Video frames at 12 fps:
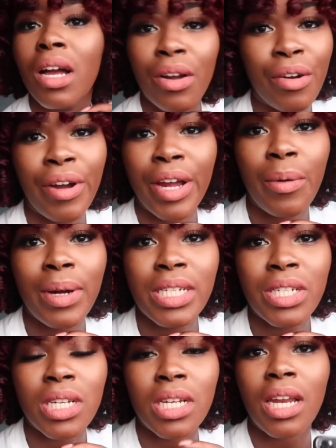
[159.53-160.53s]
Great
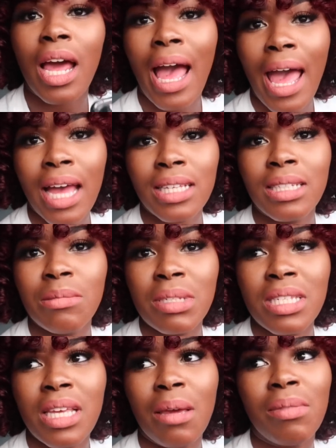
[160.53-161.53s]
question. I asked him
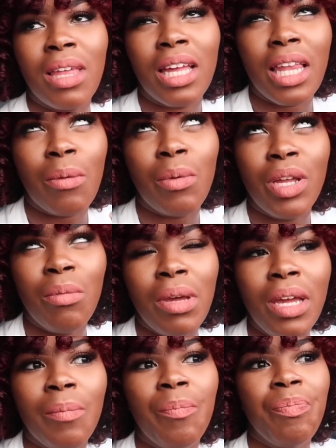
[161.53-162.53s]
the same thing, like, what do you
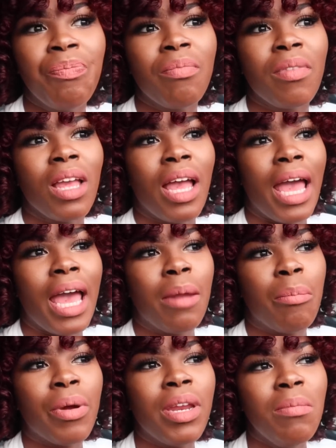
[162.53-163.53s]
mean?
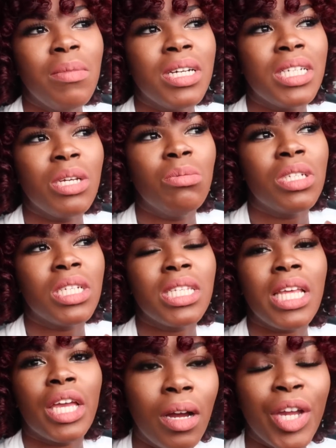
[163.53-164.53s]
And pretty much he was
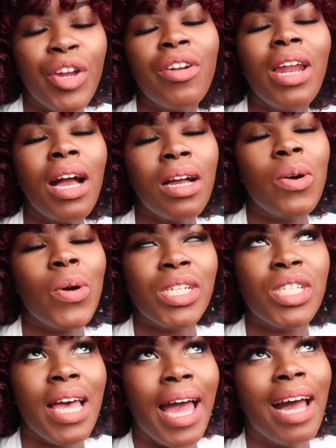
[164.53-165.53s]
just like, you're not
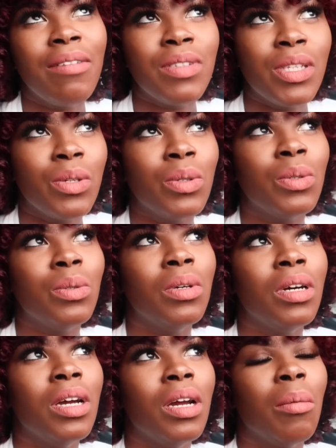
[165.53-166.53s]
going to have to
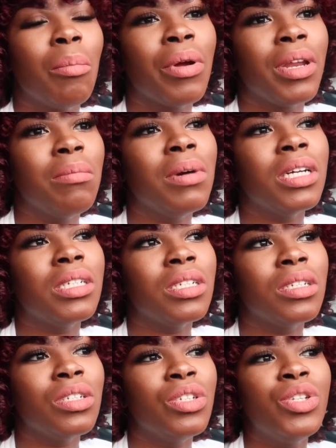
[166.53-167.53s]
pretty
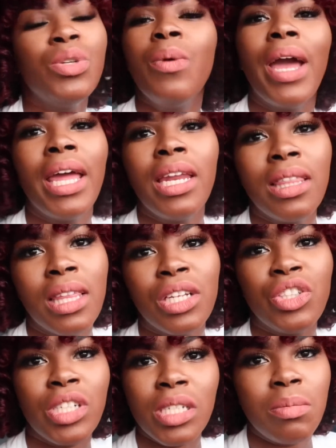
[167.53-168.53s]
much do
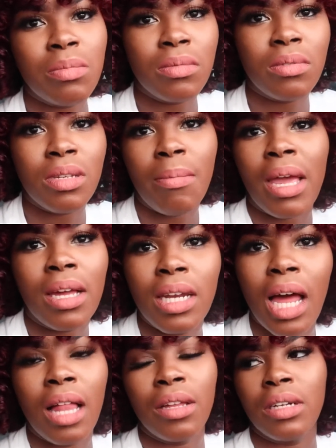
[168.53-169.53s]
anything just to make a
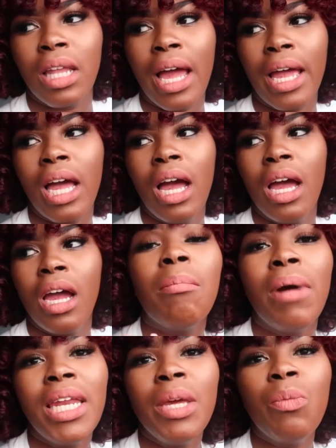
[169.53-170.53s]
dollar. Like,
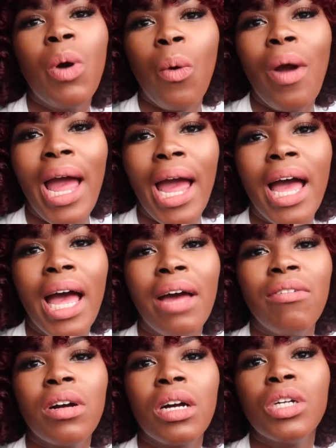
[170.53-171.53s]
money won't
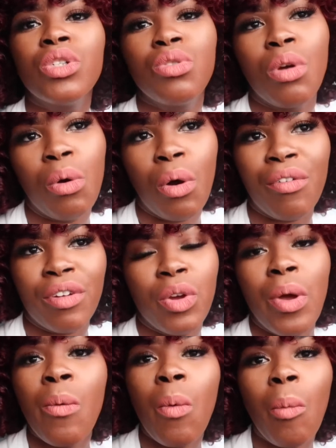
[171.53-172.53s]
have control over
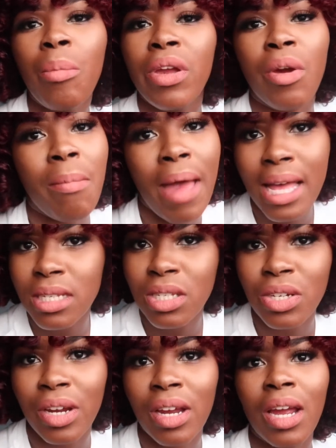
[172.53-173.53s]
you. It won't be your
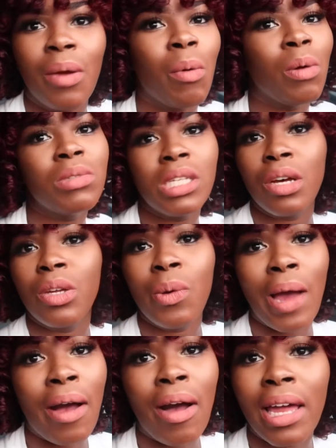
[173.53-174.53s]
master. It won't tell
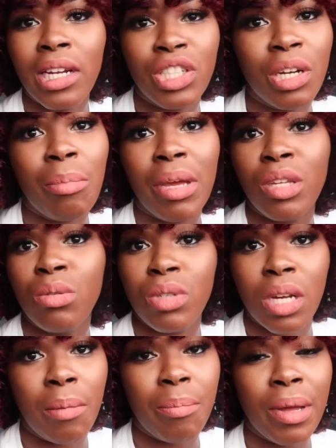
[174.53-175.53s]
you how high to jump, and you
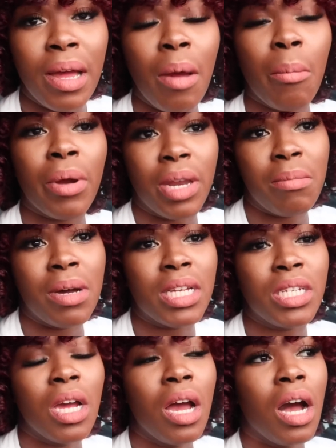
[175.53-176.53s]
jump, pretty
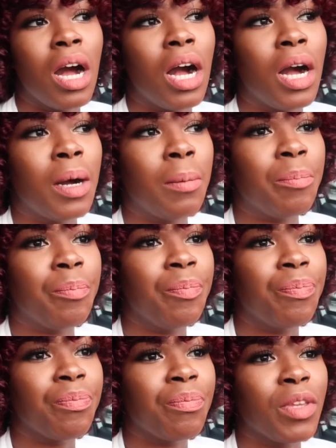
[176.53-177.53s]
much.
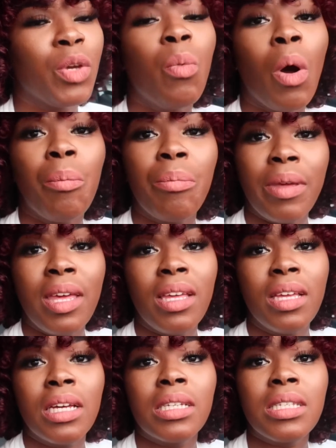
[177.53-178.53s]
You won't
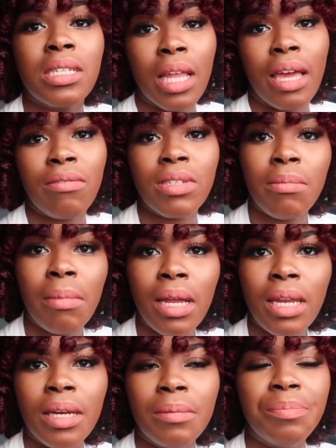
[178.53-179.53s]
be slave to
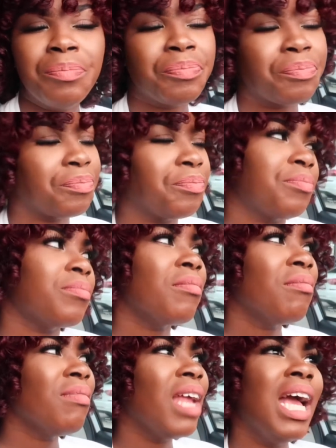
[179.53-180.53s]
money.
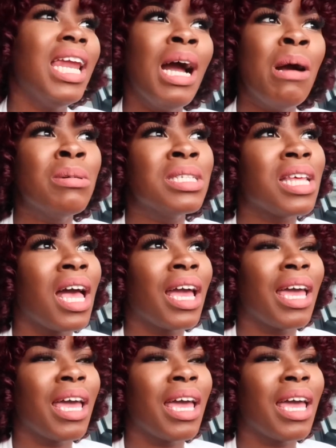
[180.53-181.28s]
And I was like,